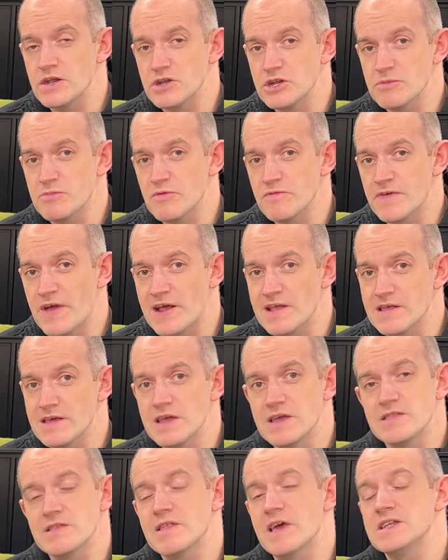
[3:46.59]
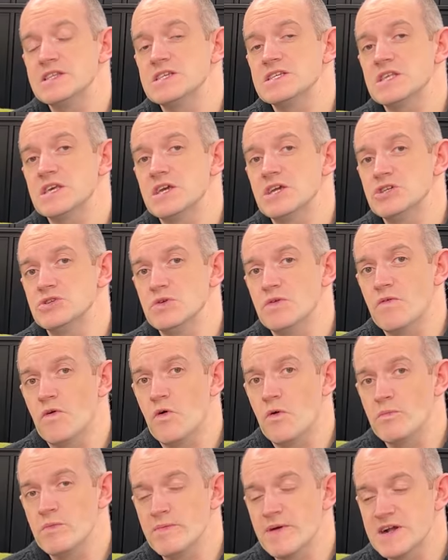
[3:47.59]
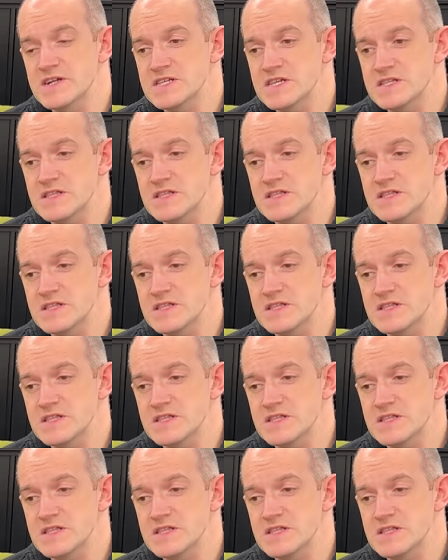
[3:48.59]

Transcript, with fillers: Double Fairlie in the latest issue of Hornby Magazine.